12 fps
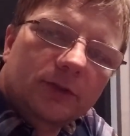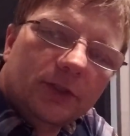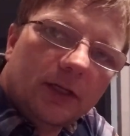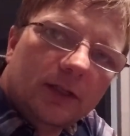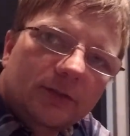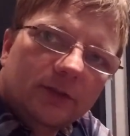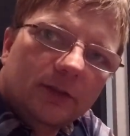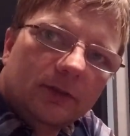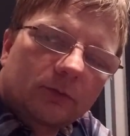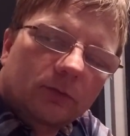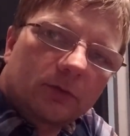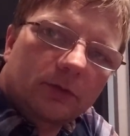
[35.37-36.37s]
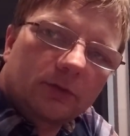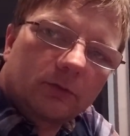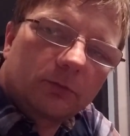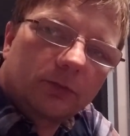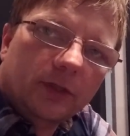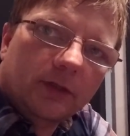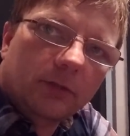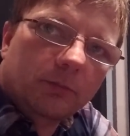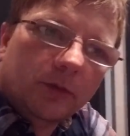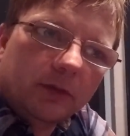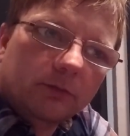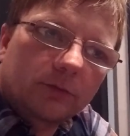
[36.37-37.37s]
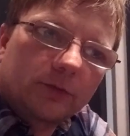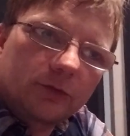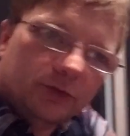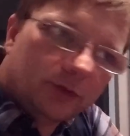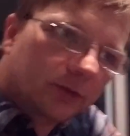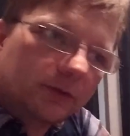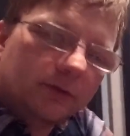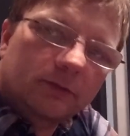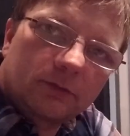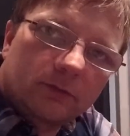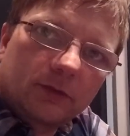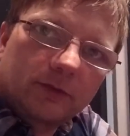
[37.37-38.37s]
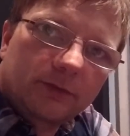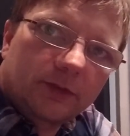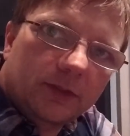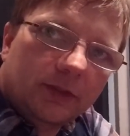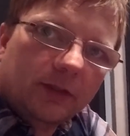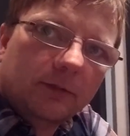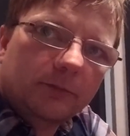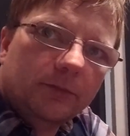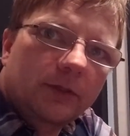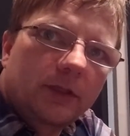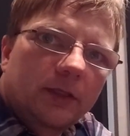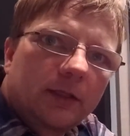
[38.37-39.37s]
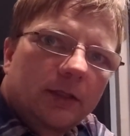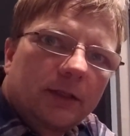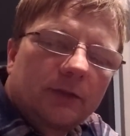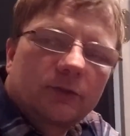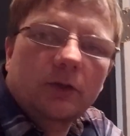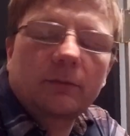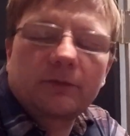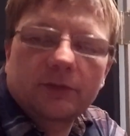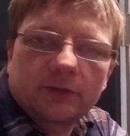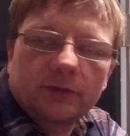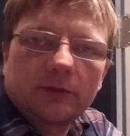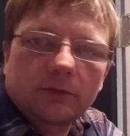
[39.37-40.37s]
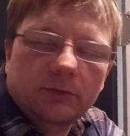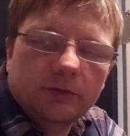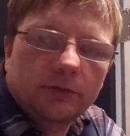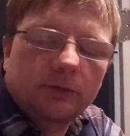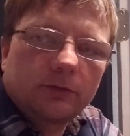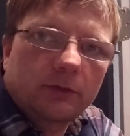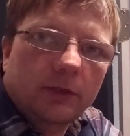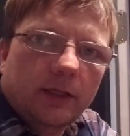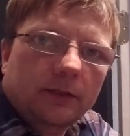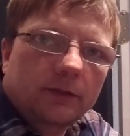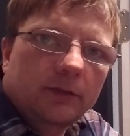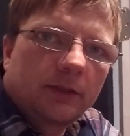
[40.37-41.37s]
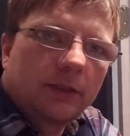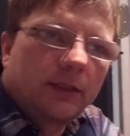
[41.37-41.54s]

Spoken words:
chance that it'll break apart when you start lifting it up. So obviously you don't want to do that.